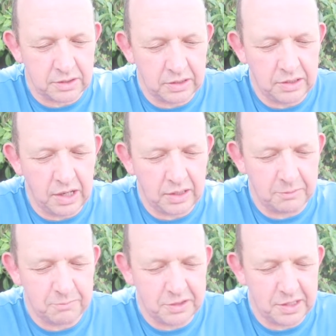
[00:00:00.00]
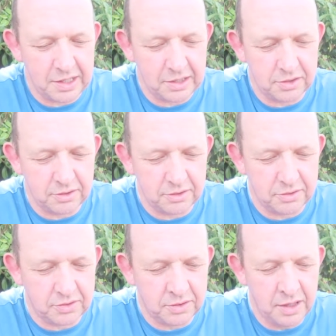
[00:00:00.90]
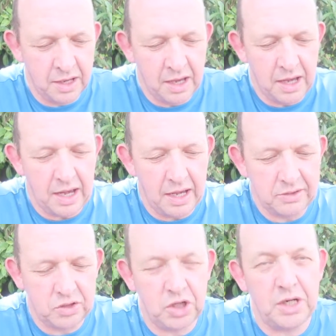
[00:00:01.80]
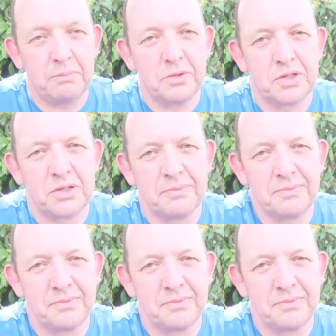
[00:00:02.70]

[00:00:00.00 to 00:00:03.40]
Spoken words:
and garlic potatoes and chips.